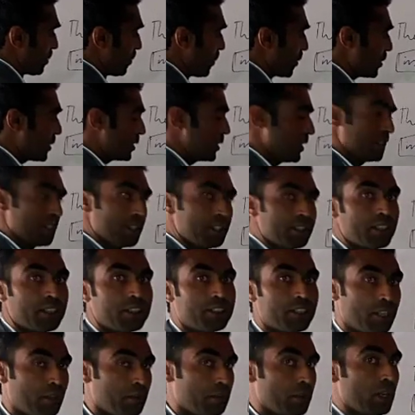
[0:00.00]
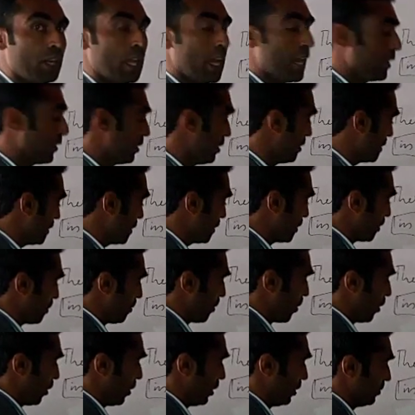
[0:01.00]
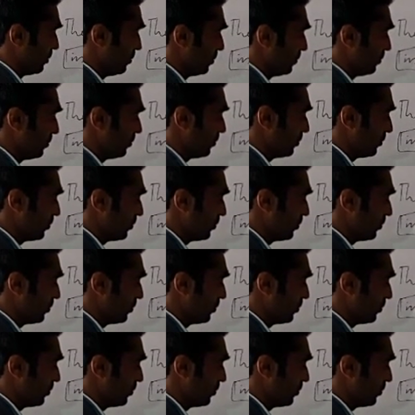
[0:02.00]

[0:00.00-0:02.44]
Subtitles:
Suppose this is a table and this is a ball.